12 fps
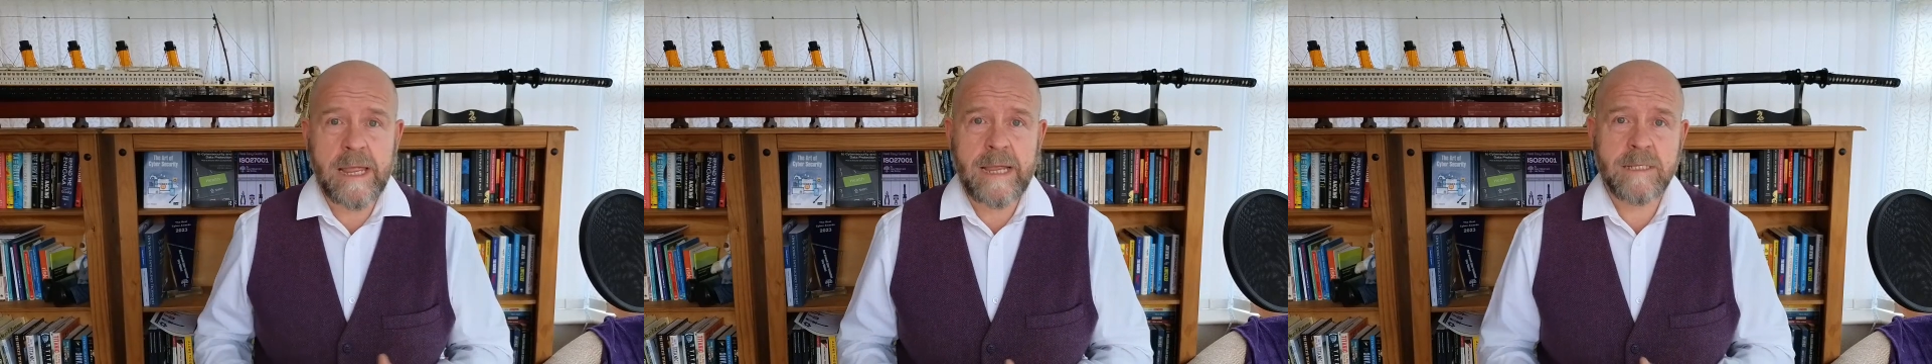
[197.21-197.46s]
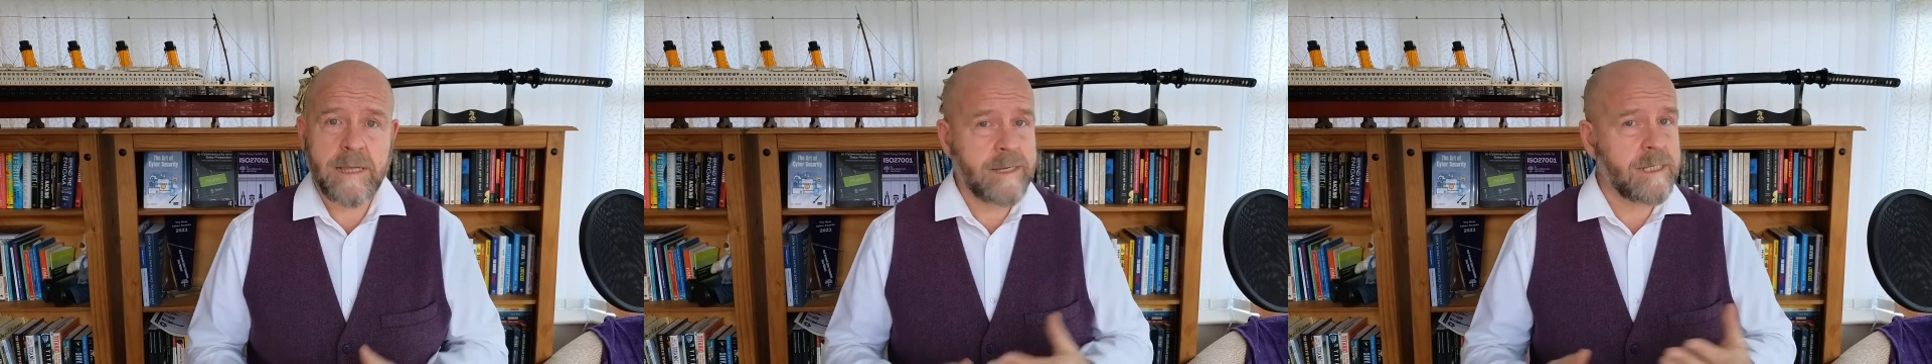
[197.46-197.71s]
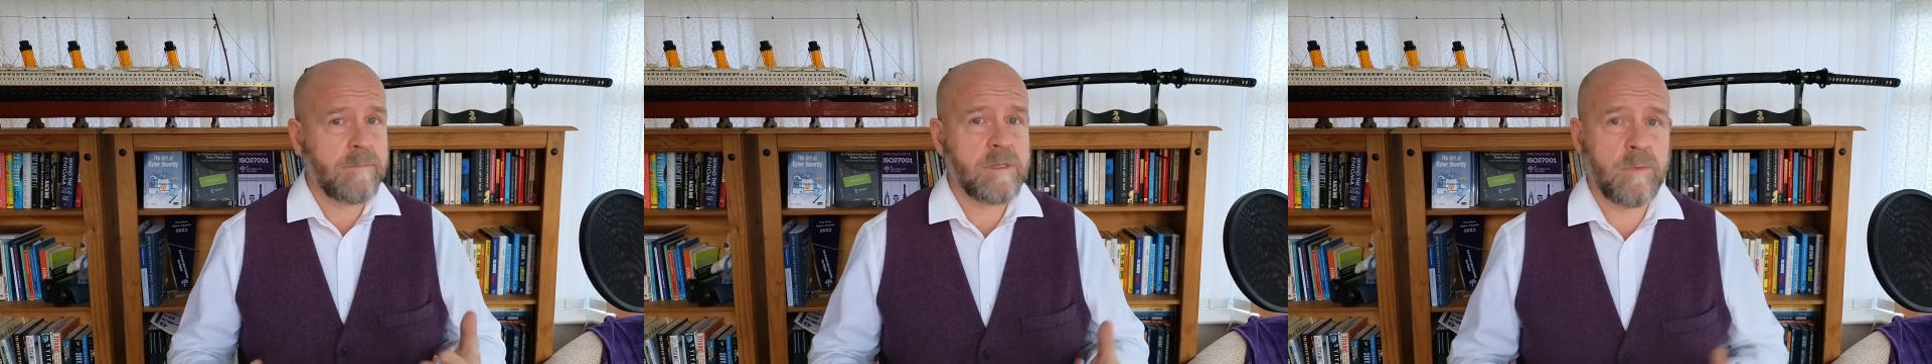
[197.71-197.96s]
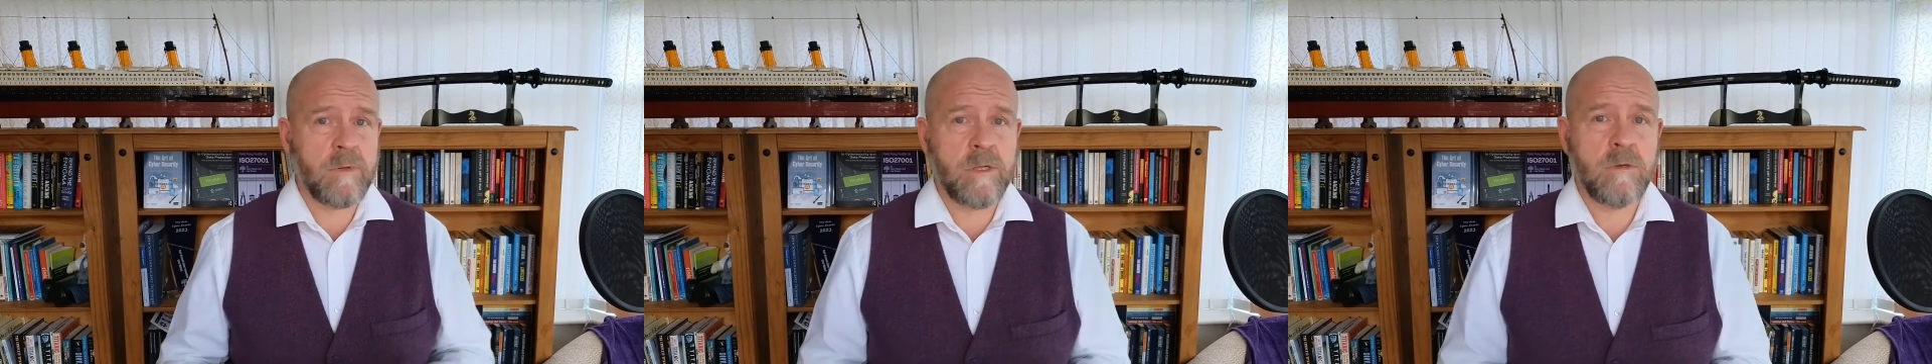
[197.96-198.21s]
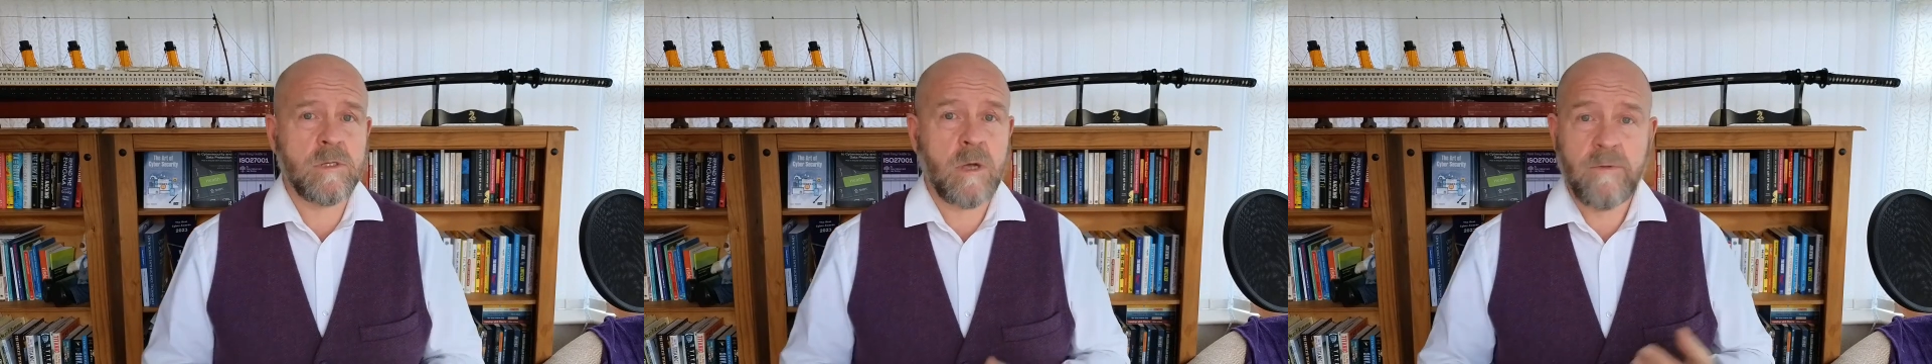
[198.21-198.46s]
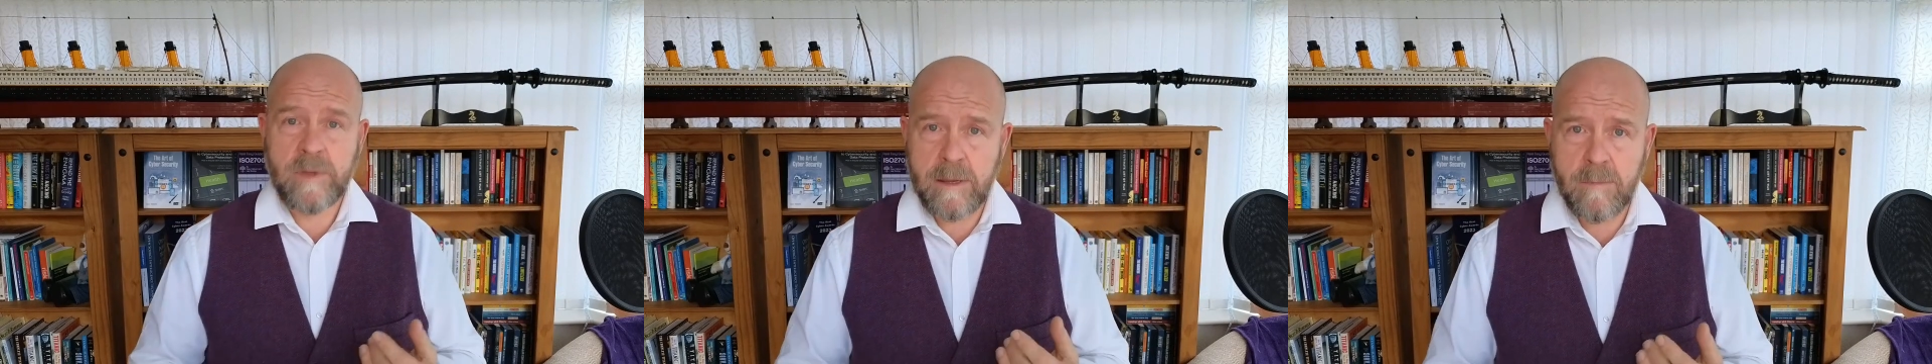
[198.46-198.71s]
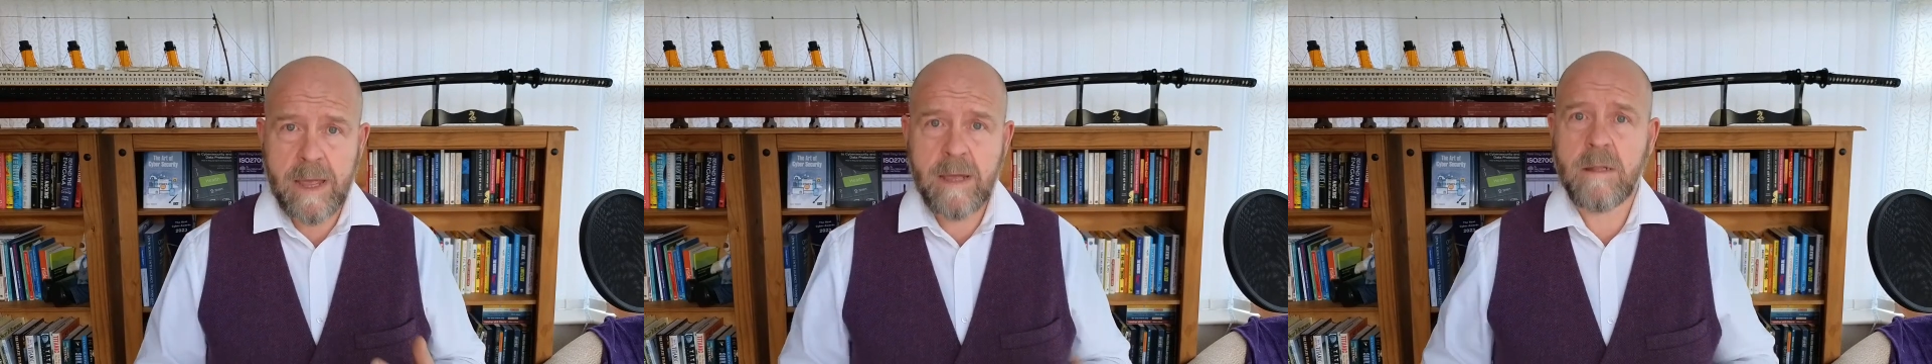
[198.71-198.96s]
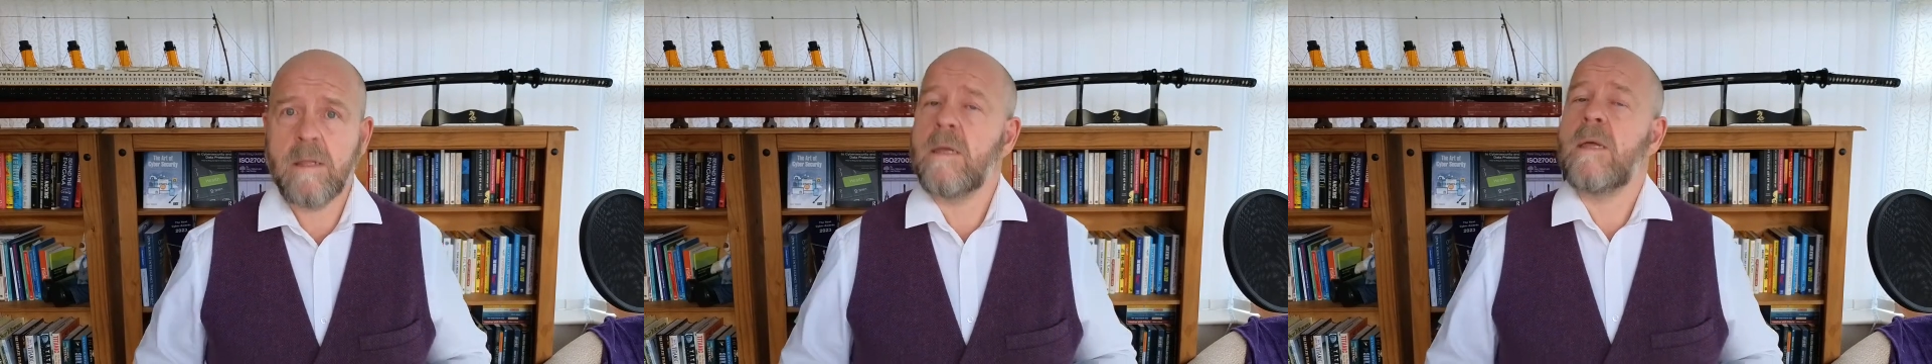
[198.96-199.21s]
is acceptable use of
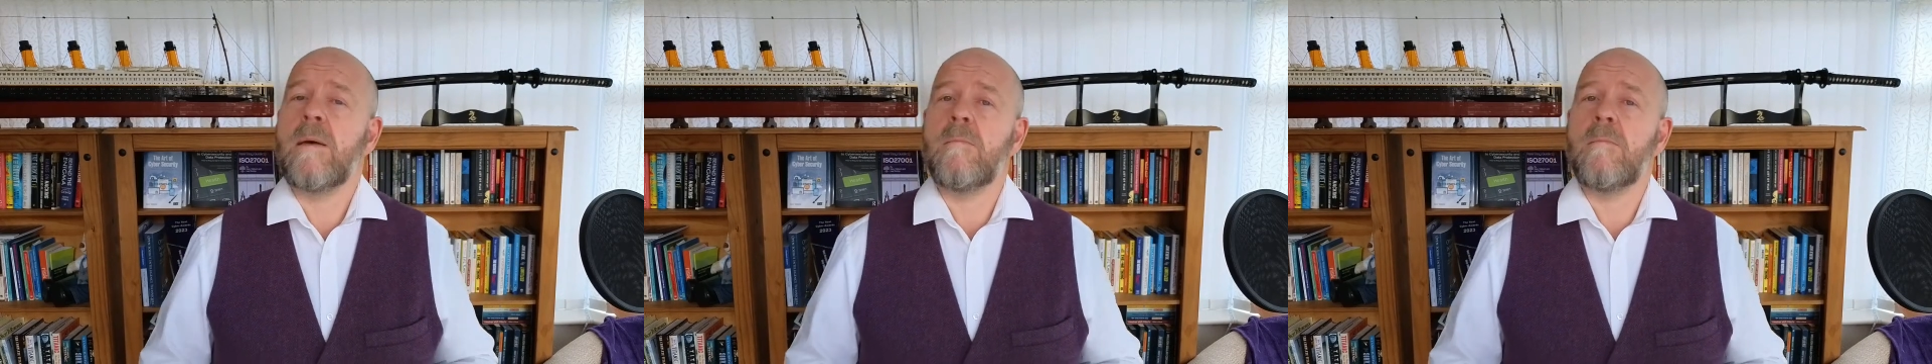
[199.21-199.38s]
email,